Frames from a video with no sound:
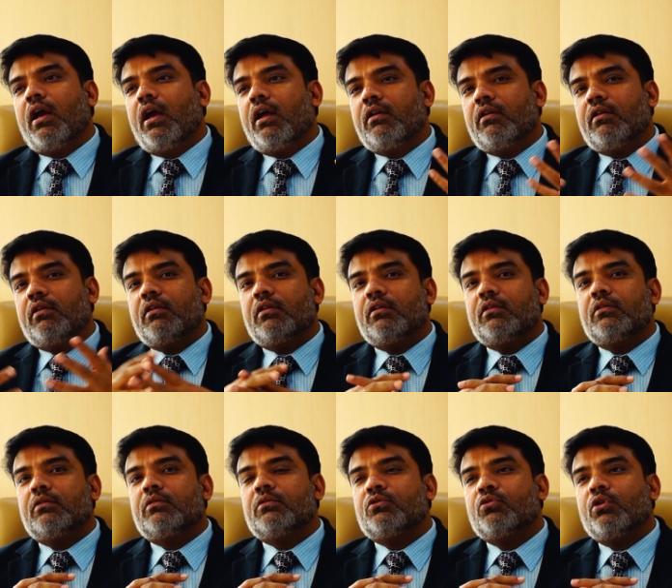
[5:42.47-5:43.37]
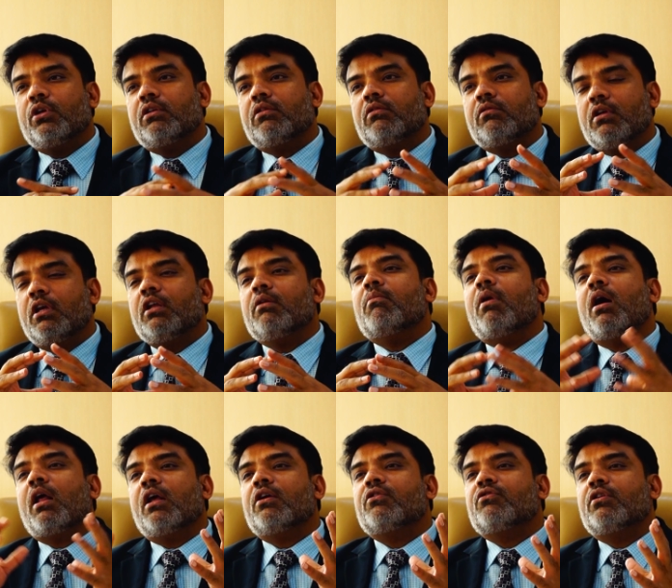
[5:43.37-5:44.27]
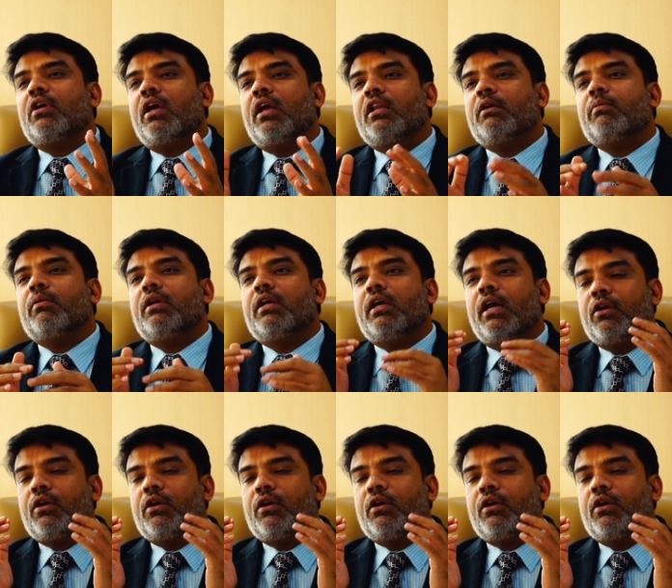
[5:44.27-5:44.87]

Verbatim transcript: and uh, so it, in maharashtra anybody